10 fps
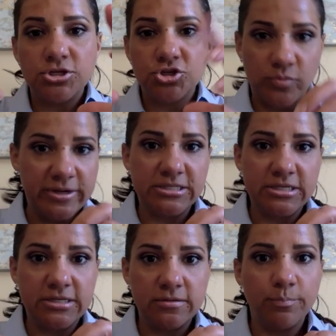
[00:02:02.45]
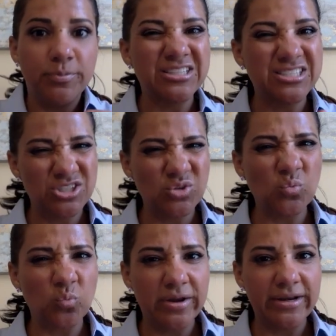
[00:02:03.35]
shrinks it, but it's still
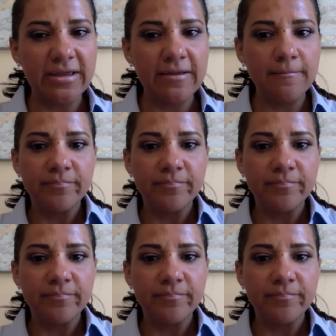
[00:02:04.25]
running.